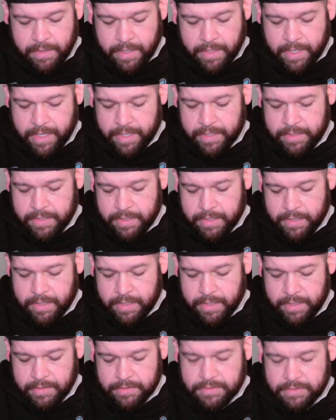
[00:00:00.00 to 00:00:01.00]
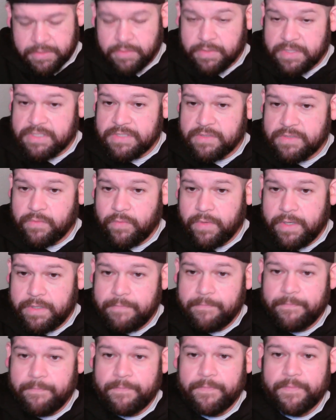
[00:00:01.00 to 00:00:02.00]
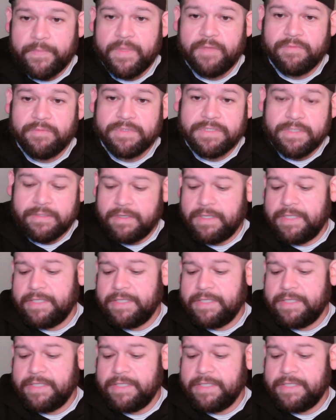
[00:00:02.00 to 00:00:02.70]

And uh, so this is the one that was on the